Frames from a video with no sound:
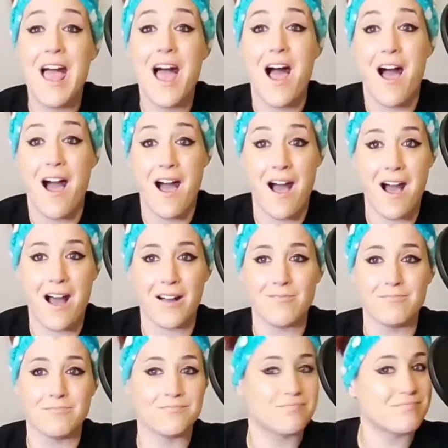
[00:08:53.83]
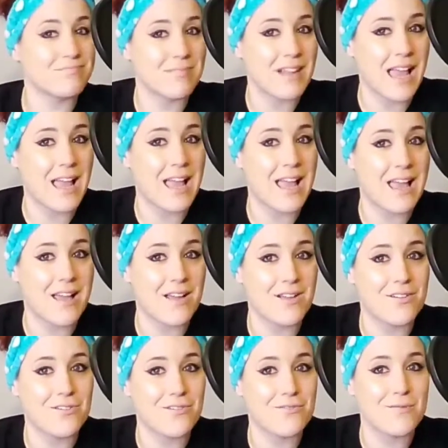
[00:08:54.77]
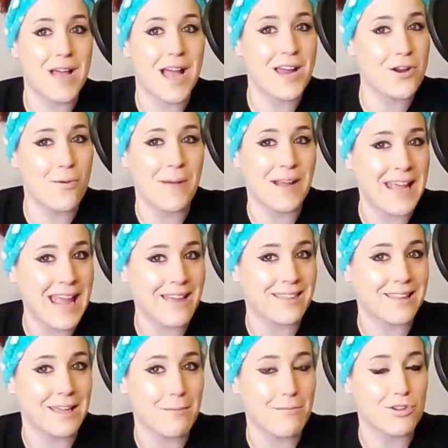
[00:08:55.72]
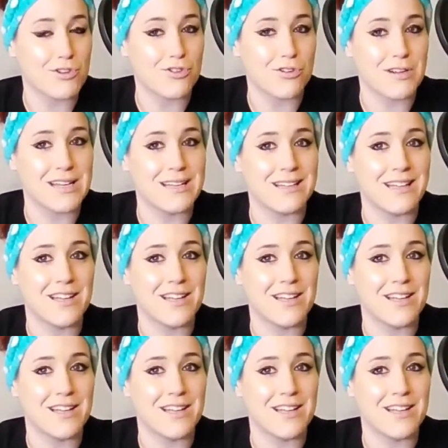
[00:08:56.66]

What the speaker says: I know my Catholic imagery.